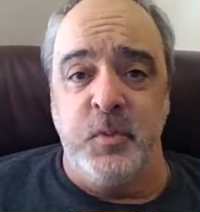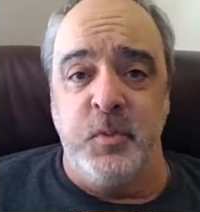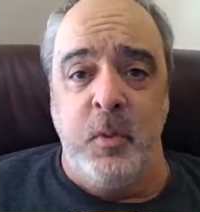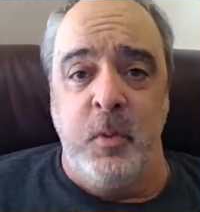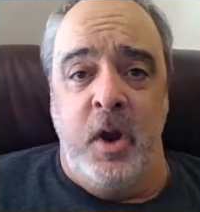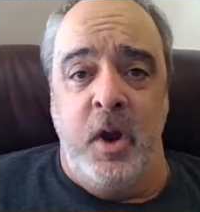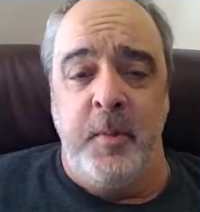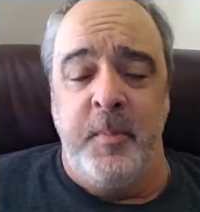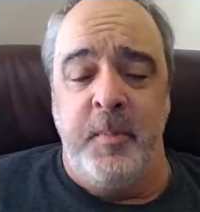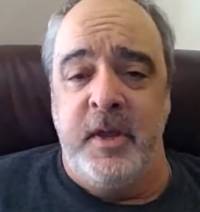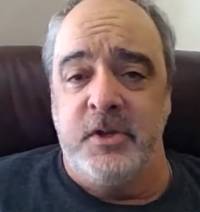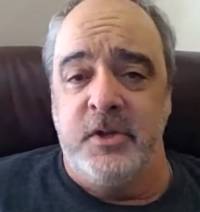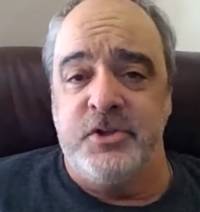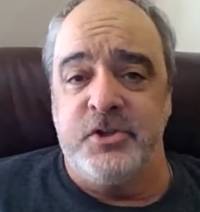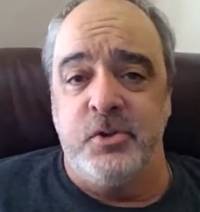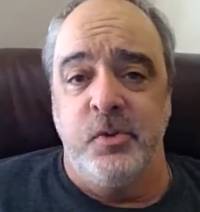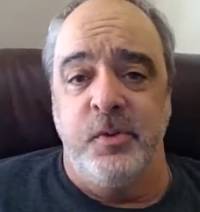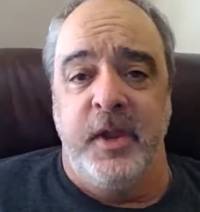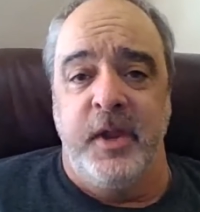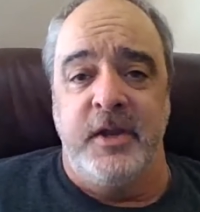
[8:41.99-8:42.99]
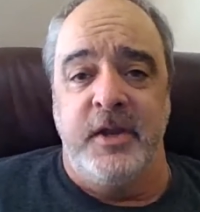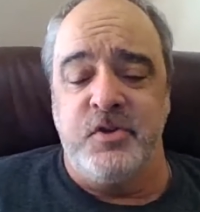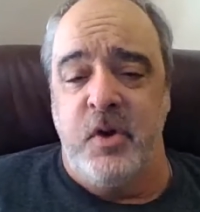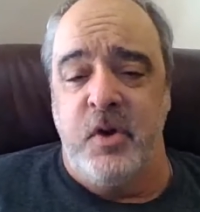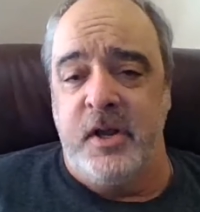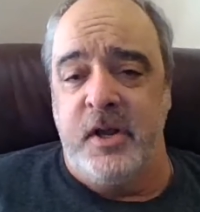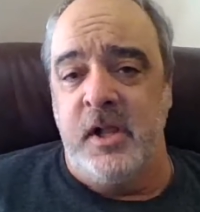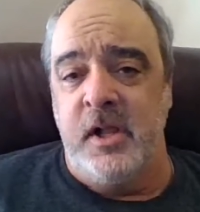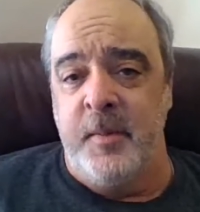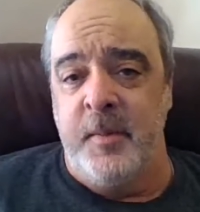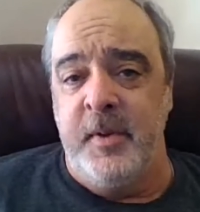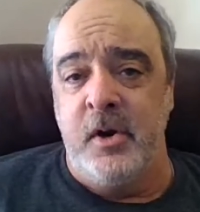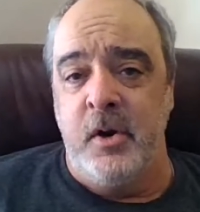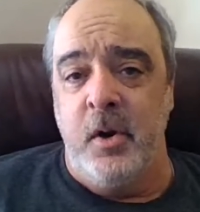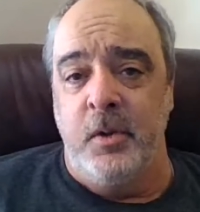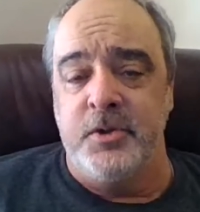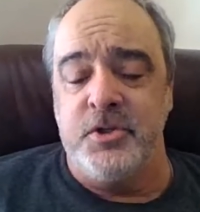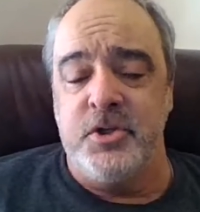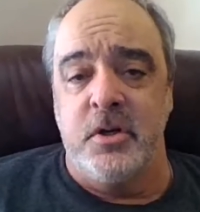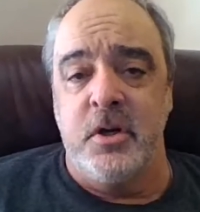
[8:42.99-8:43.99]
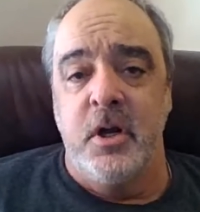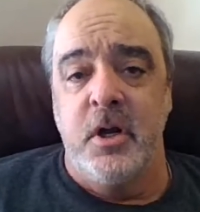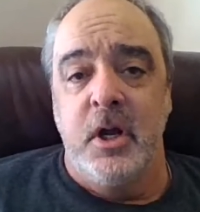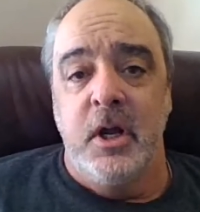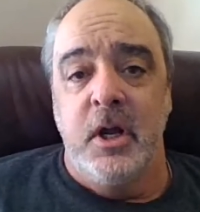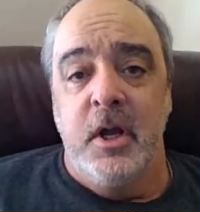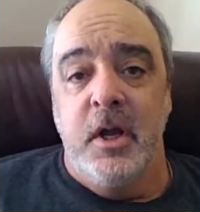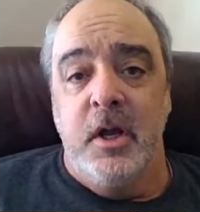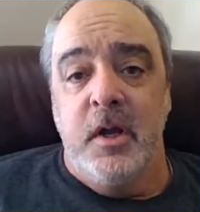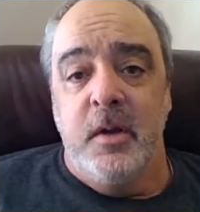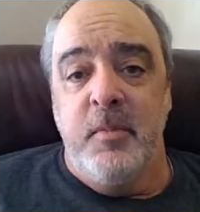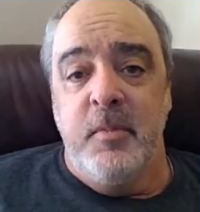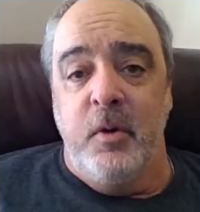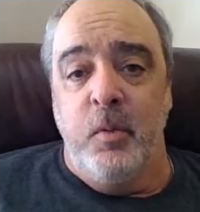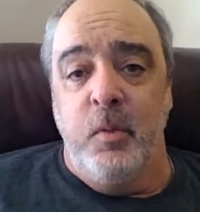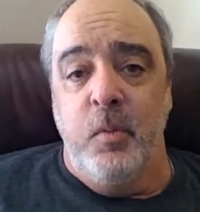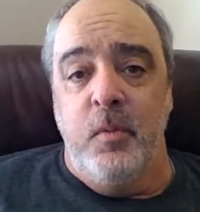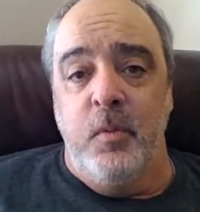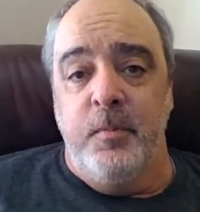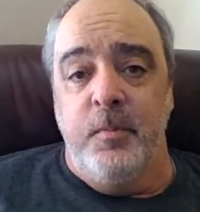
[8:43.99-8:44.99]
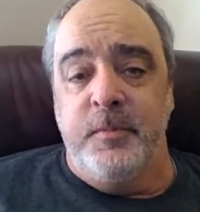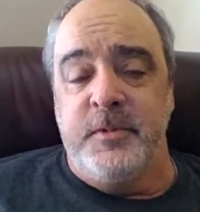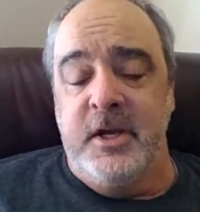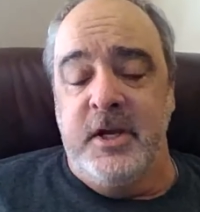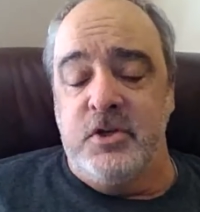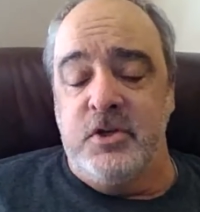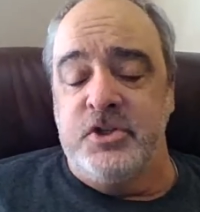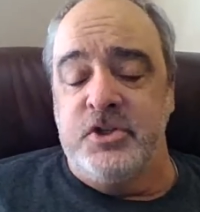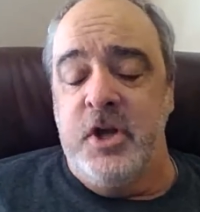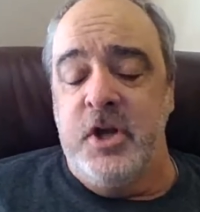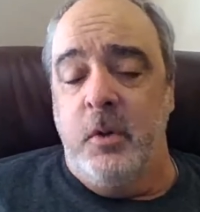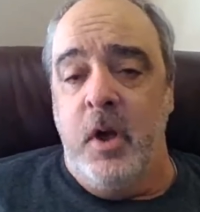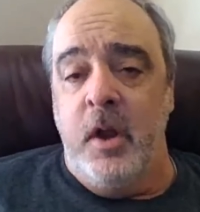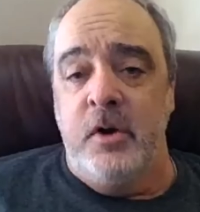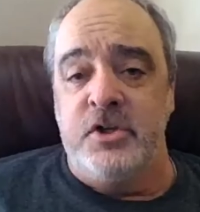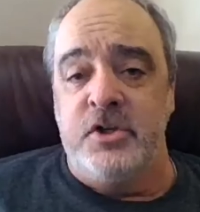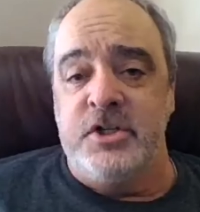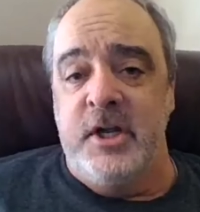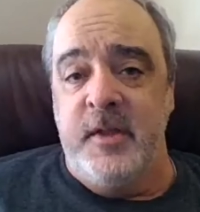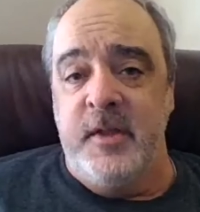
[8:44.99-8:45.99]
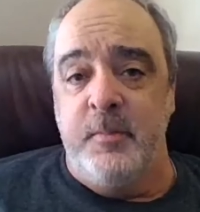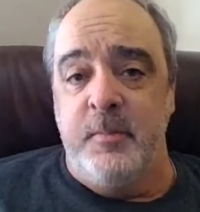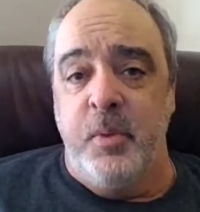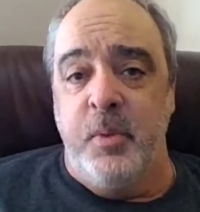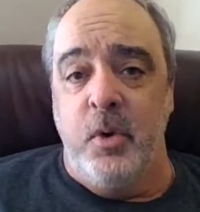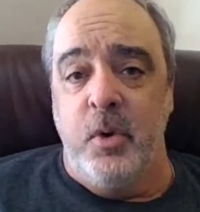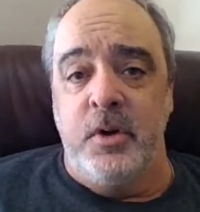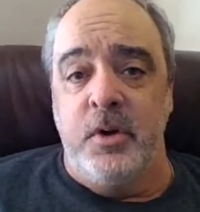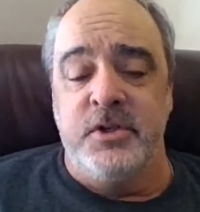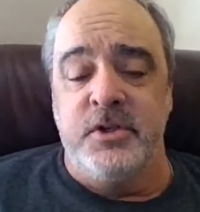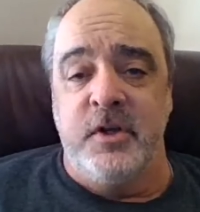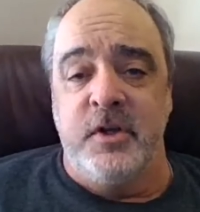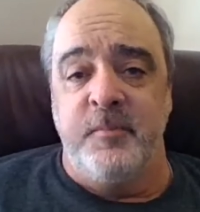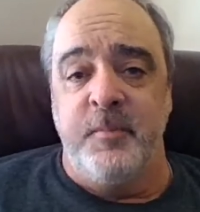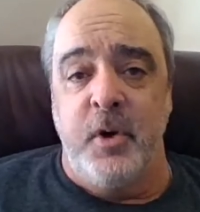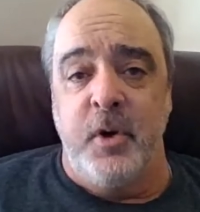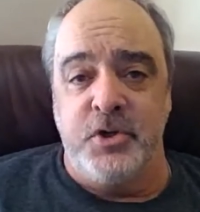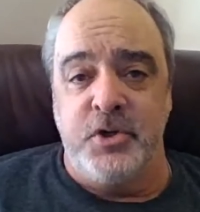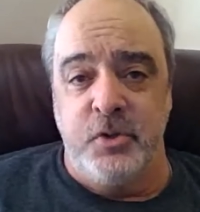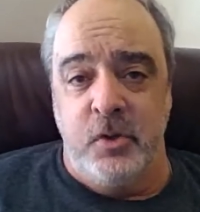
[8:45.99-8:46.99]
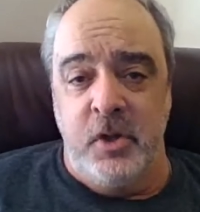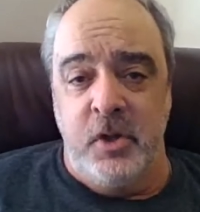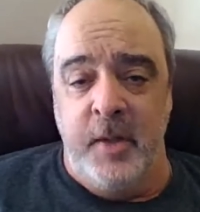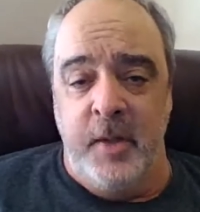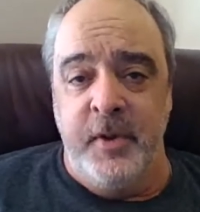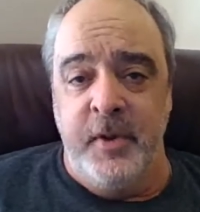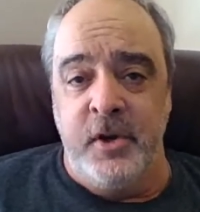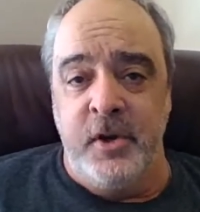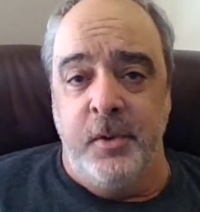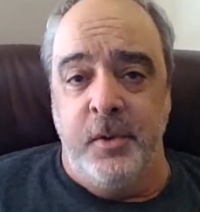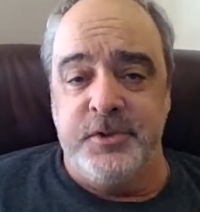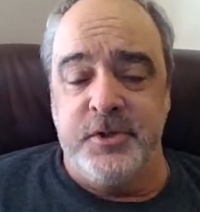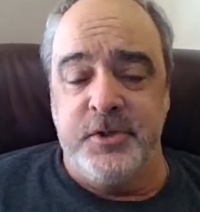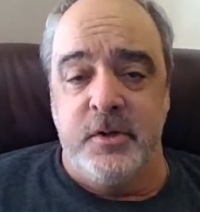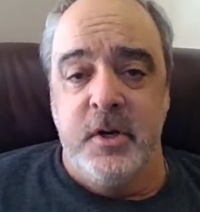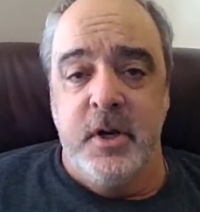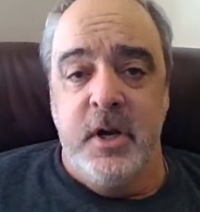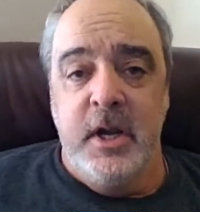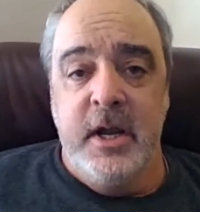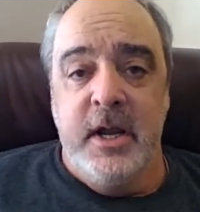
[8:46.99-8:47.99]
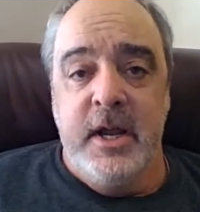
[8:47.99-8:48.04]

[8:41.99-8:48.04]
We want to be at a school that has great climate and culture, but teachers don't understand the importance of personal climate and culture.